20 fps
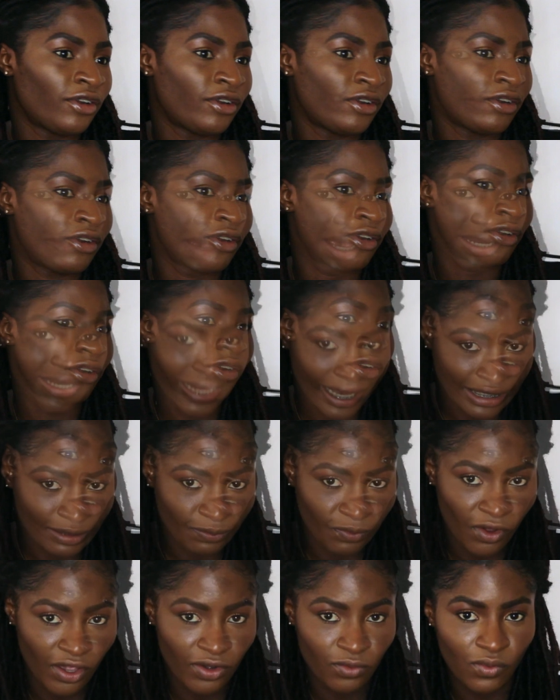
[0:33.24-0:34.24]
On to my
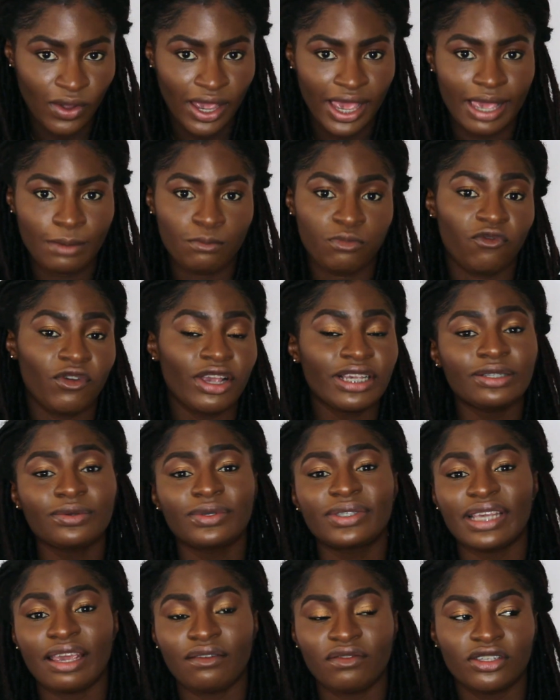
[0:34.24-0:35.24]
next point, where in
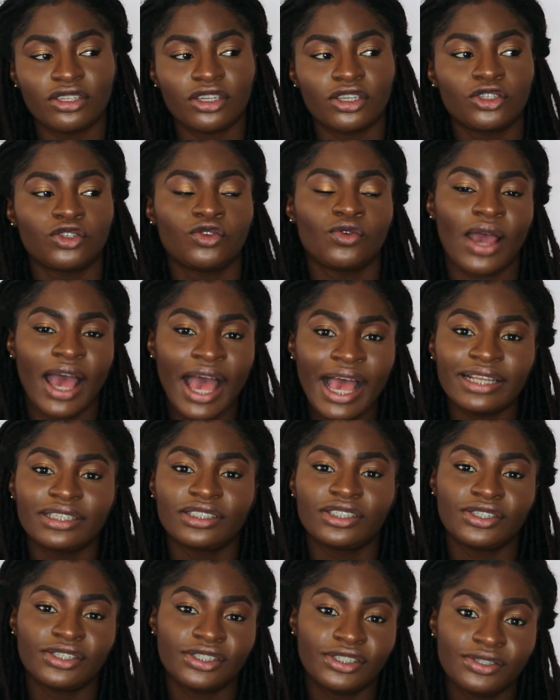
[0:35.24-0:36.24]
professional services, you
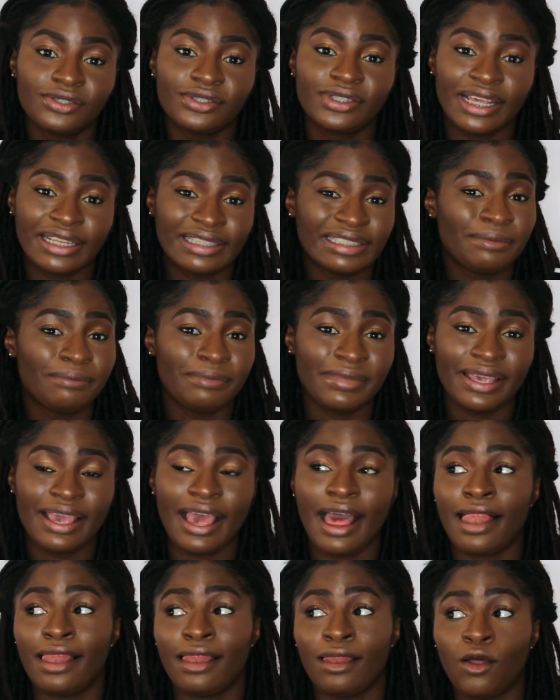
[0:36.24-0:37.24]
actually do tend to
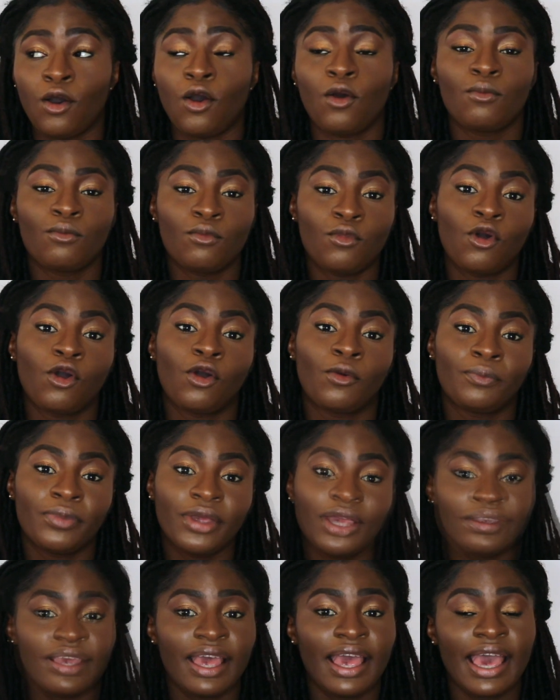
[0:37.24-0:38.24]
meet a lot more
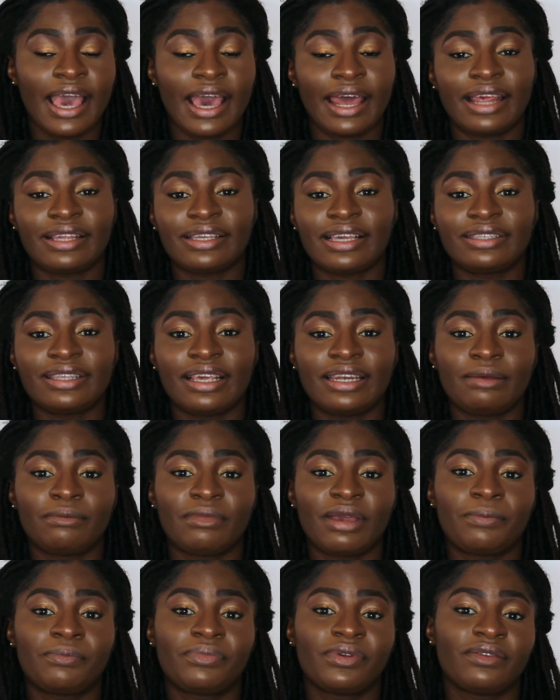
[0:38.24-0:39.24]
people. And as I said
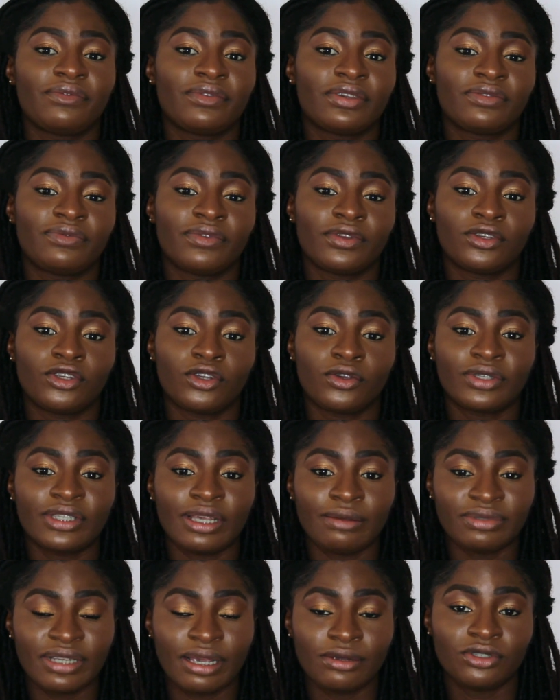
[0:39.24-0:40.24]
in my previous video,
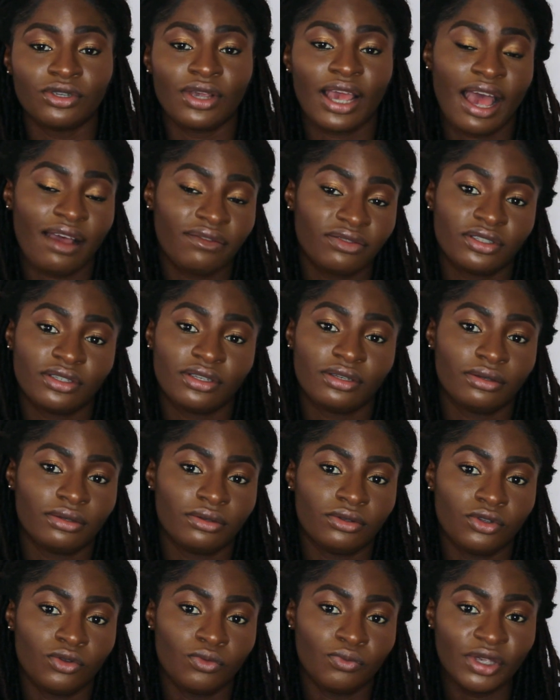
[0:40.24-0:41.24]
sometimes
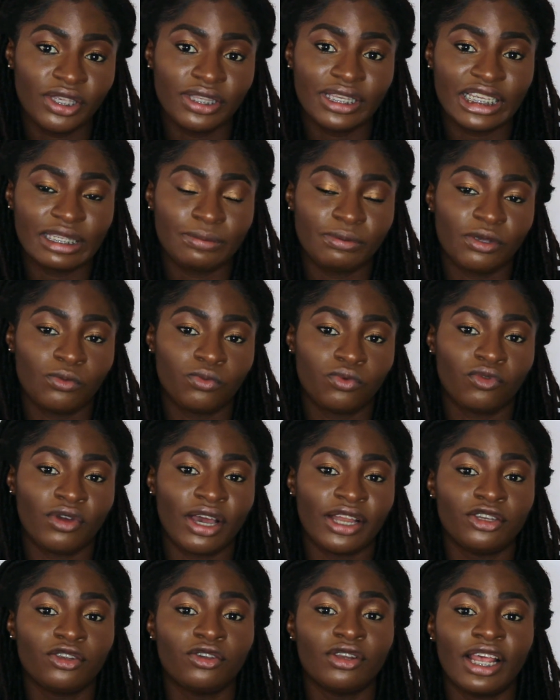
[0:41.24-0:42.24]
you meet these people
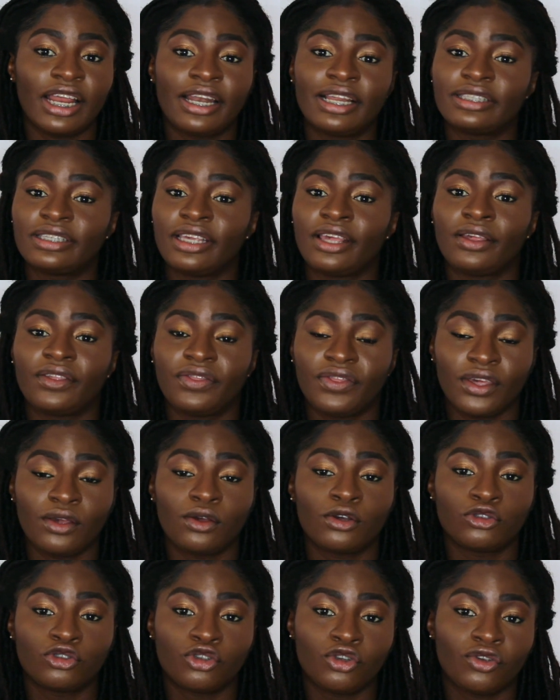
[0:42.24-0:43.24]
and you learn a
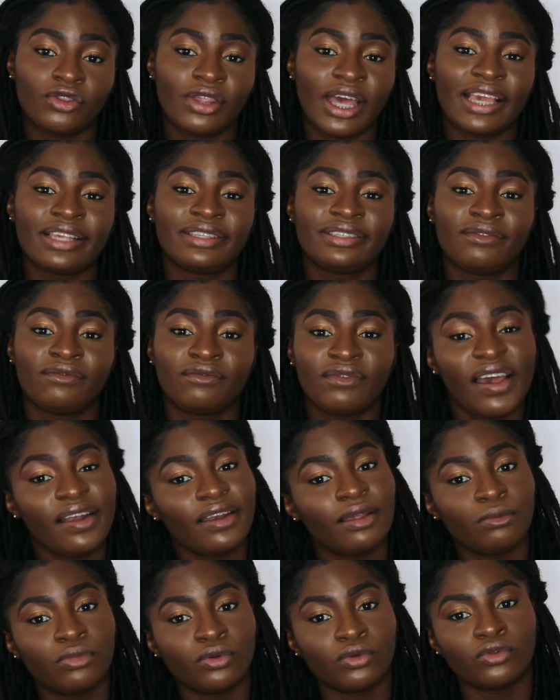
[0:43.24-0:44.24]
thing or two that is
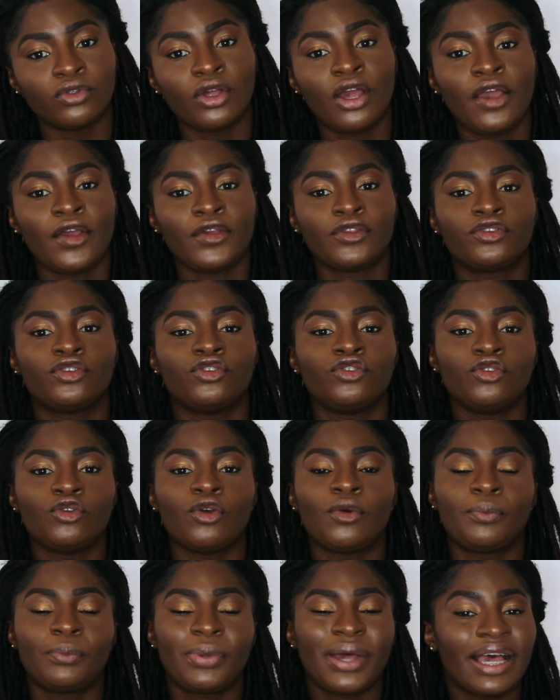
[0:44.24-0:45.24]
invaluable to
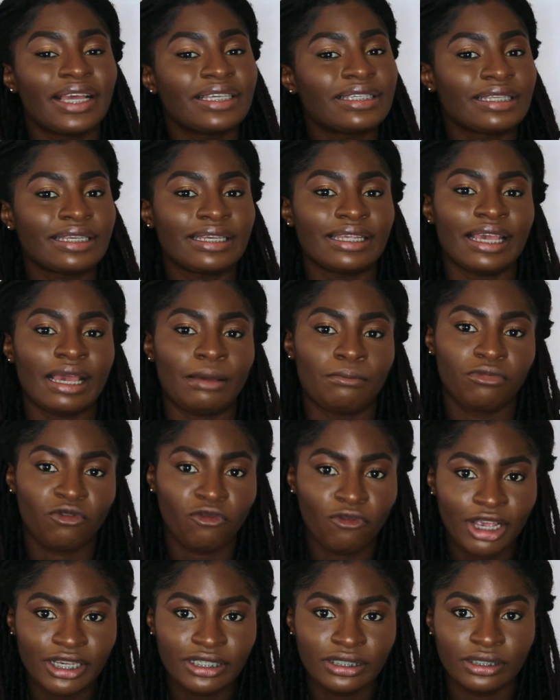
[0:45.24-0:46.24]
you personally and
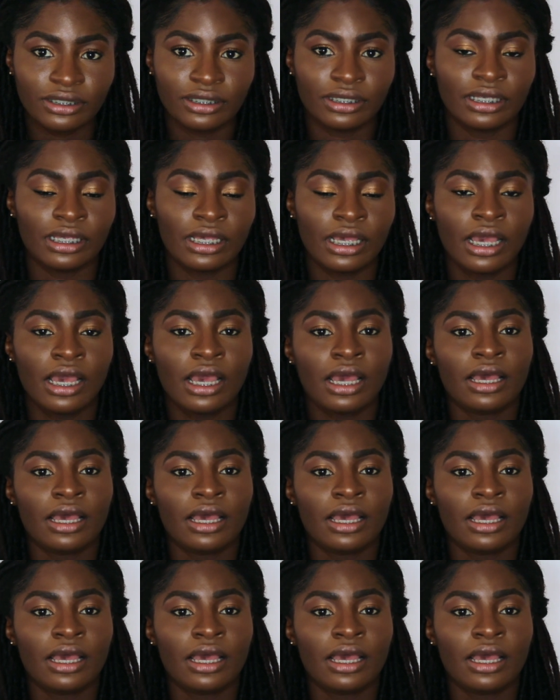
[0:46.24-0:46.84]
professionally.